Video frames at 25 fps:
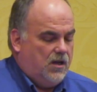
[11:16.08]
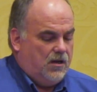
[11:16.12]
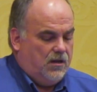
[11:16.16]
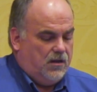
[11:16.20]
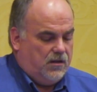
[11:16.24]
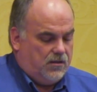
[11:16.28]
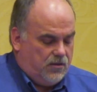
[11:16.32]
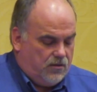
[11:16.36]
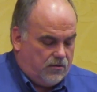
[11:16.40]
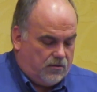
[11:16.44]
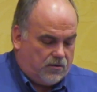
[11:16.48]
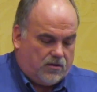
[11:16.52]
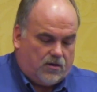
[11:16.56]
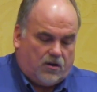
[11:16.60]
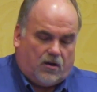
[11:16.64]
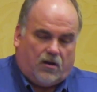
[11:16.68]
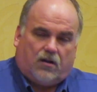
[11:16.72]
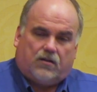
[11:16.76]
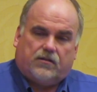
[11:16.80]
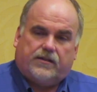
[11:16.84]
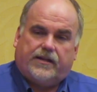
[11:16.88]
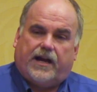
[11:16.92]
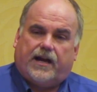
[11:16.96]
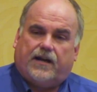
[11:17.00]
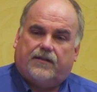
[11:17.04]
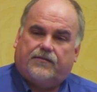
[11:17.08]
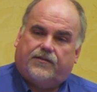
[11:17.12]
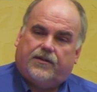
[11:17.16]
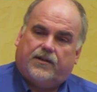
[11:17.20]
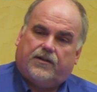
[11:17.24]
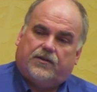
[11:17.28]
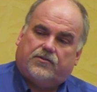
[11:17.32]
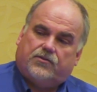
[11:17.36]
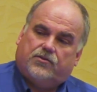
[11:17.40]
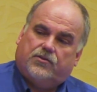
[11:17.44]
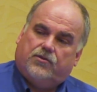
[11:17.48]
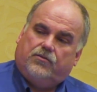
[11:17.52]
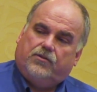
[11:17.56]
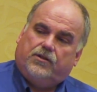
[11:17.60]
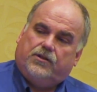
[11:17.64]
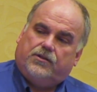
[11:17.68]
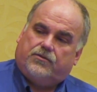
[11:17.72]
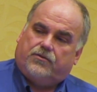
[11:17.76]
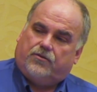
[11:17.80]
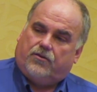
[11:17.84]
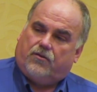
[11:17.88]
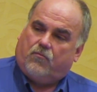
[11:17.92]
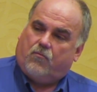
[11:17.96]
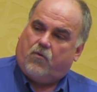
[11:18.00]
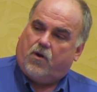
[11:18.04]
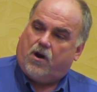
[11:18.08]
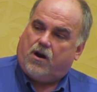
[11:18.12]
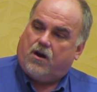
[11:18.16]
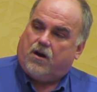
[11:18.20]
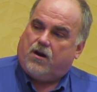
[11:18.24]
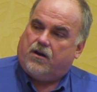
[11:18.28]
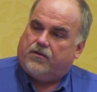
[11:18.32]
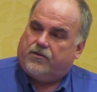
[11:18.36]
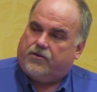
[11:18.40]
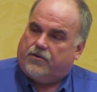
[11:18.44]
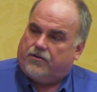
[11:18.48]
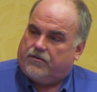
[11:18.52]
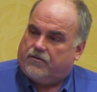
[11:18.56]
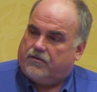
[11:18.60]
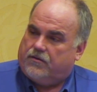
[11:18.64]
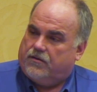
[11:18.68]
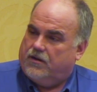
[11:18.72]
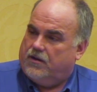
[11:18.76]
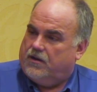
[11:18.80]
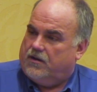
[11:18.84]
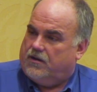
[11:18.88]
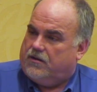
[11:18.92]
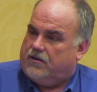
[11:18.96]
And you're called out there to it, and you're wearing your